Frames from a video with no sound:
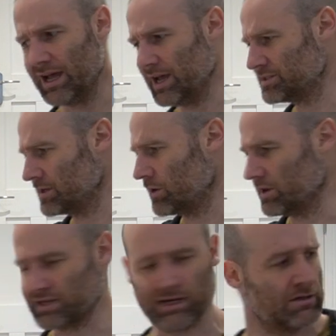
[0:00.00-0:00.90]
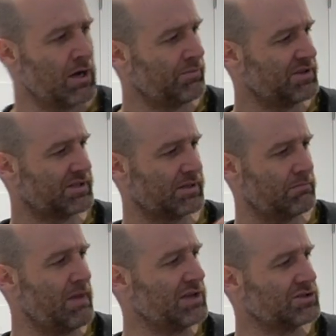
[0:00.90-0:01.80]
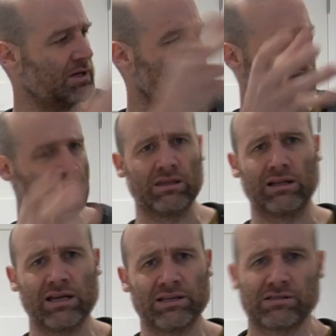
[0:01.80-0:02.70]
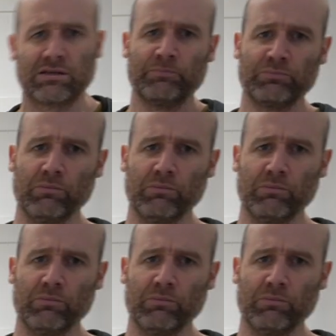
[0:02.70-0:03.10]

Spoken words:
And so I was like, nope, this doesn't match anything in the list.